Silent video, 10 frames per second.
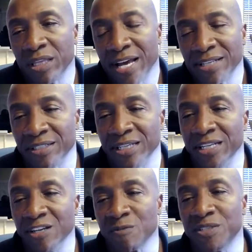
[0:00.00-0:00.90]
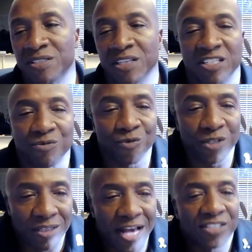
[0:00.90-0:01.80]
as in any urban cities, and when
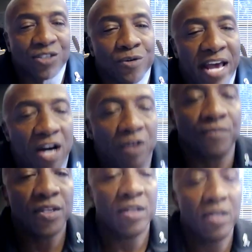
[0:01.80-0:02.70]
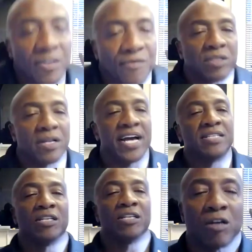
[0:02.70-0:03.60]
the lights go down, different
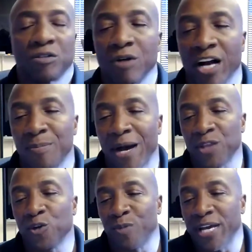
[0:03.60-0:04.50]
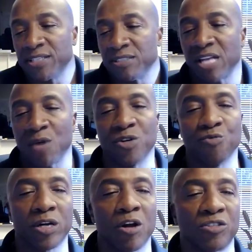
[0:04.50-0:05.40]
clientele start to occupy those spaces, and I
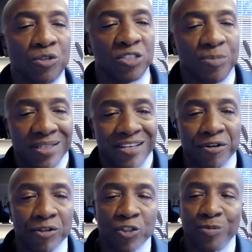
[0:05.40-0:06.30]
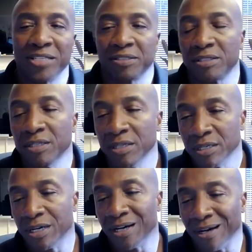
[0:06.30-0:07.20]
wouldn't want our students to be lingering in those spaces
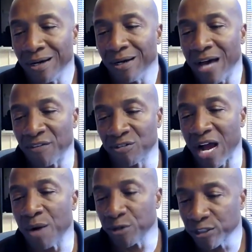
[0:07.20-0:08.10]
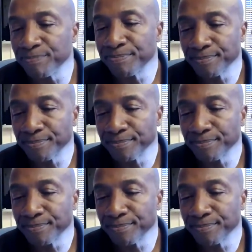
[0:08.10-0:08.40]
after hours.